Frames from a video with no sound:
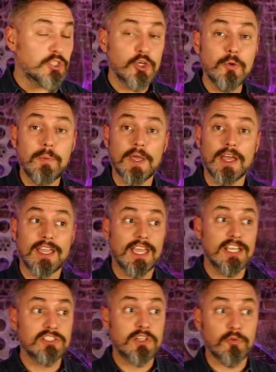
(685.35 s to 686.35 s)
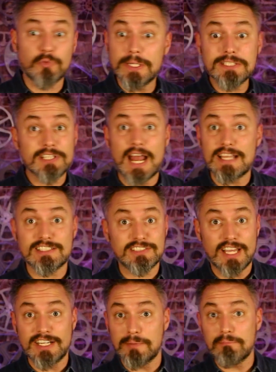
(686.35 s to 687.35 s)
two pick is the reason I
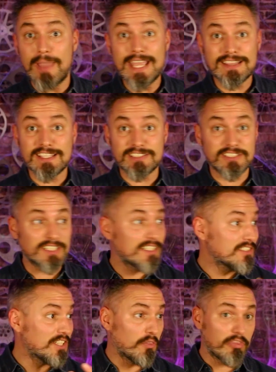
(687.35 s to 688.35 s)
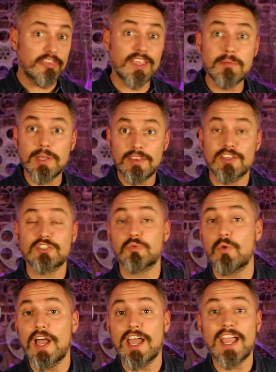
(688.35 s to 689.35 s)
decided to make this list and theme it this
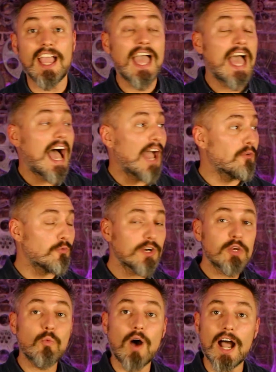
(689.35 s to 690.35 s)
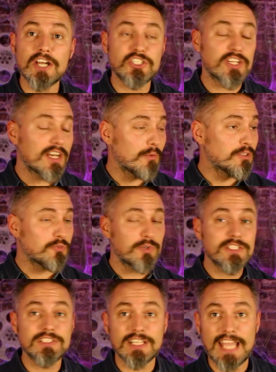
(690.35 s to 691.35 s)
way. I rewatched it. It was
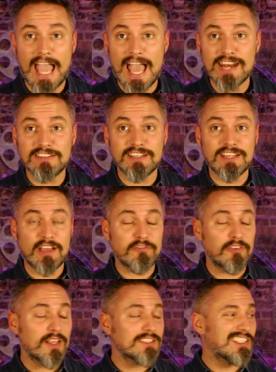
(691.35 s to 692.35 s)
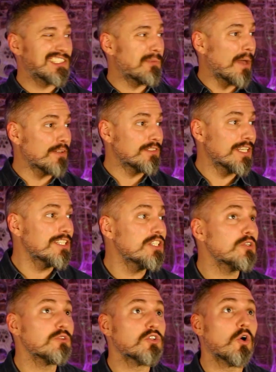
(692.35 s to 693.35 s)
recently added to Netflix. It's about ten
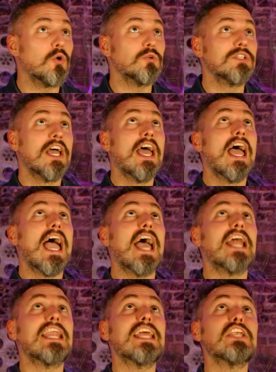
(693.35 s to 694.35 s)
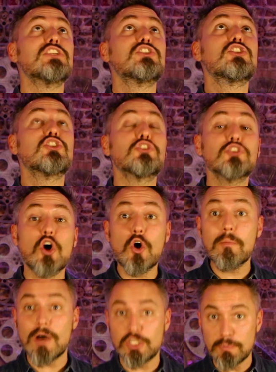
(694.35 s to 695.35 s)
years old, and it is
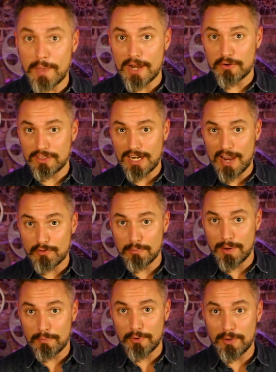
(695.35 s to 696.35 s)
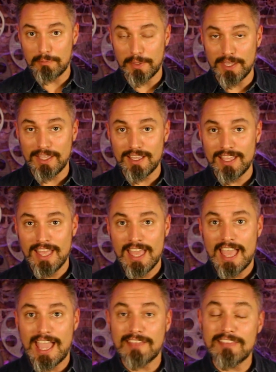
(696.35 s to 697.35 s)
so much better than I remember it being,
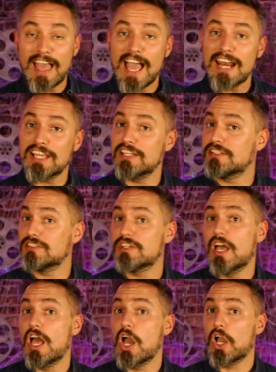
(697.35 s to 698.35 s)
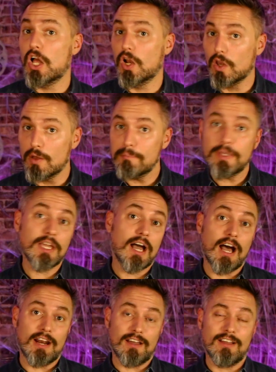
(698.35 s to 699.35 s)
and that is
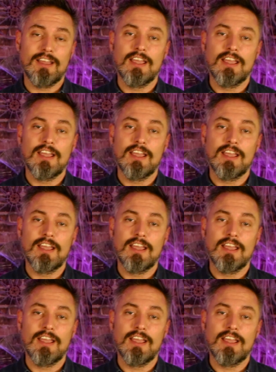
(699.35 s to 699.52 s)
Colombiana.